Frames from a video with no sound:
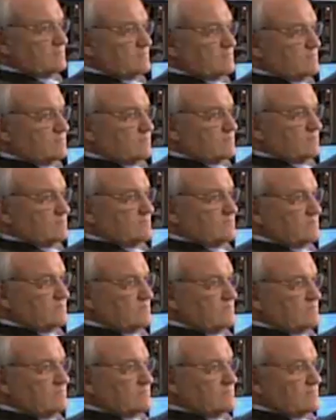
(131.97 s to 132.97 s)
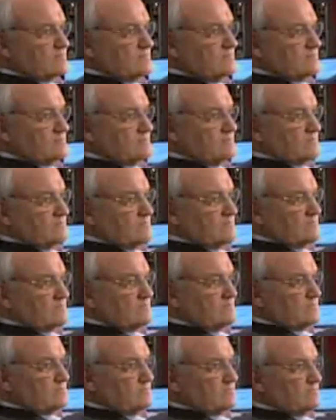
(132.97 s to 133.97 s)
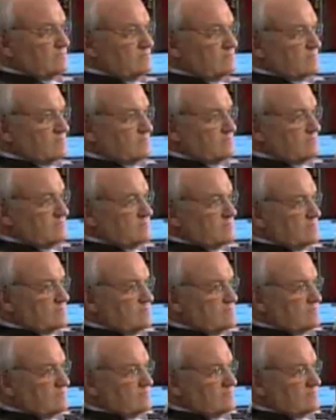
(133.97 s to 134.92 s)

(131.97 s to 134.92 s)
somebody who has a chance at beating in the middle